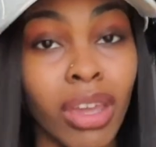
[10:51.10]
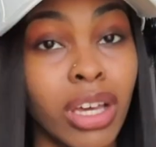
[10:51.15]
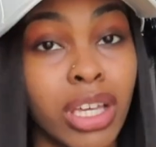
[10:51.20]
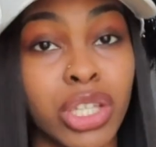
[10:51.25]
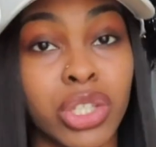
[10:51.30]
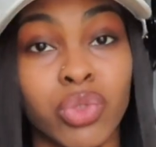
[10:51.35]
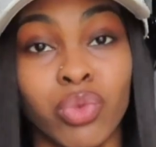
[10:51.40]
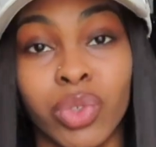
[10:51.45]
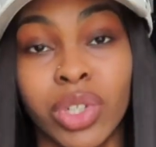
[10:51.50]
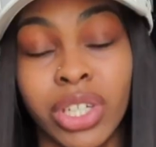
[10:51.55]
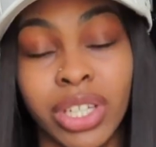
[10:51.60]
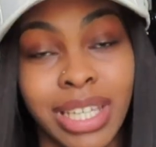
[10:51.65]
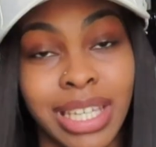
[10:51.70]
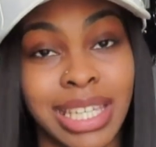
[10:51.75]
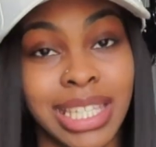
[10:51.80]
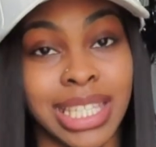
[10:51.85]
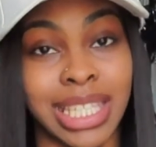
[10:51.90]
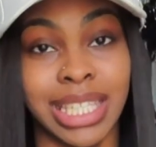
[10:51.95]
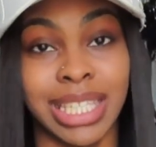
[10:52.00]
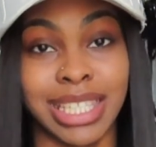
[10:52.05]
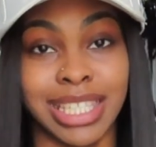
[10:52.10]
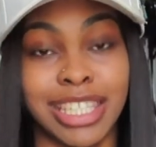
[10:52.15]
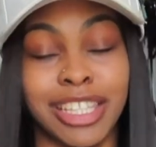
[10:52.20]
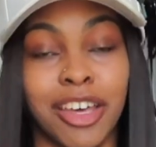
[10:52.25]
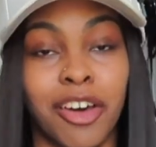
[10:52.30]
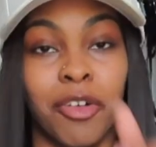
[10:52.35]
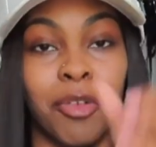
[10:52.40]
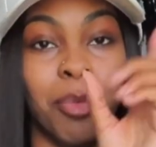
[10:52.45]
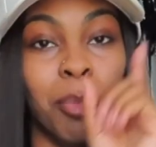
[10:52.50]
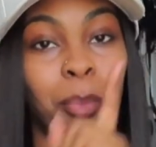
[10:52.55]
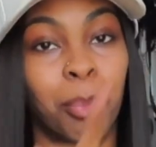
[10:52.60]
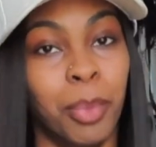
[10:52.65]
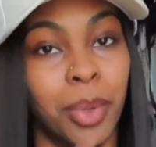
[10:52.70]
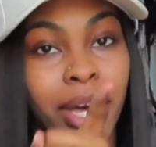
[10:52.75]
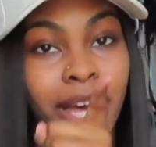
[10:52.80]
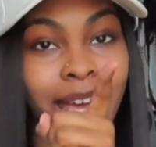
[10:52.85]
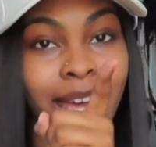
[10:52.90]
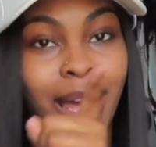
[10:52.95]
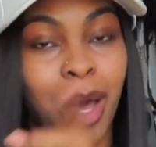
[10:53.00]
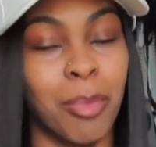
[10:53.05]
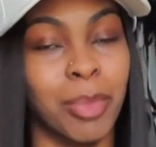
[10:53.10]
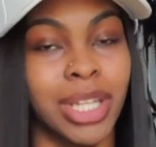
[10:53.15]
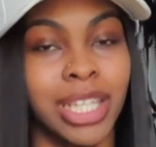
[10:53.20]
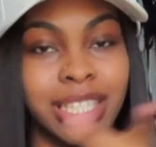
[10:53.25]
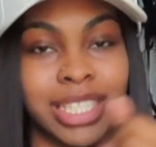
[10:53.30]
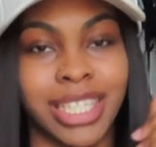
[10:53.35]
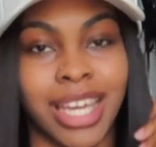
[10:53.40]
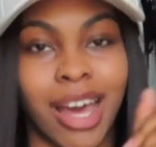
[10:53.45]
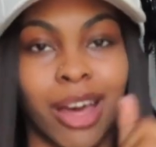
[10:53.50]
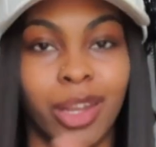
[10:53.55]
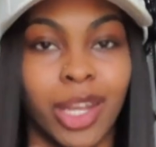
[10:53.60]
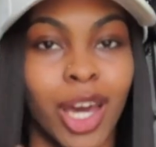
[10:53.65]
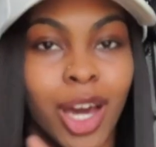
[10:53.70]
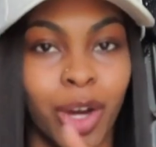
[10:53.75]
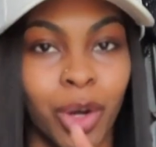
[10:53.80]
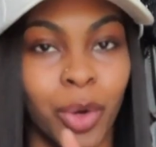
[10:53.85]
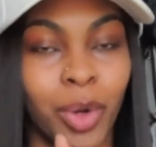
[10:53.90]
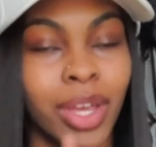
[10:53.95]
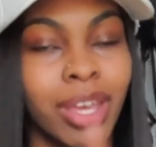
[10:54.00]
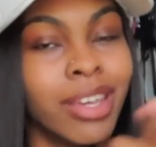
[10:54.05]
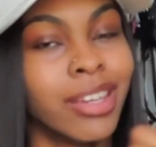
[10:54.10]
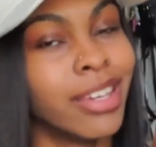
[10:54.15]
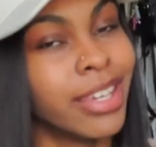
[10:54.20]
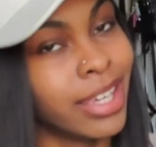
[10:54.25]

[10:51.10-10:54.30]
it's real easy and stuff. But I'm gonna let y'all know,